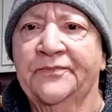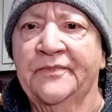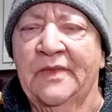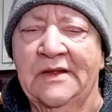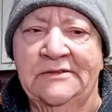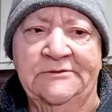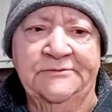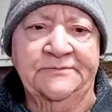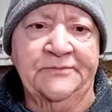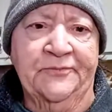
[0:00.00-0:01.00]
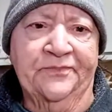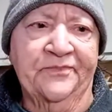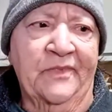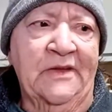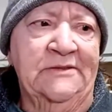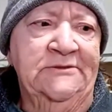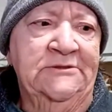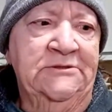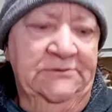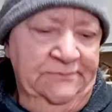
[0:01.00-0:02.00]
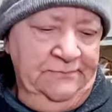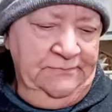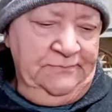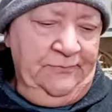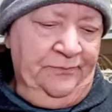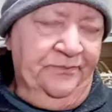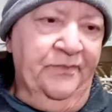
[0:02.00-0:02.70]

Um go ahead and do another one.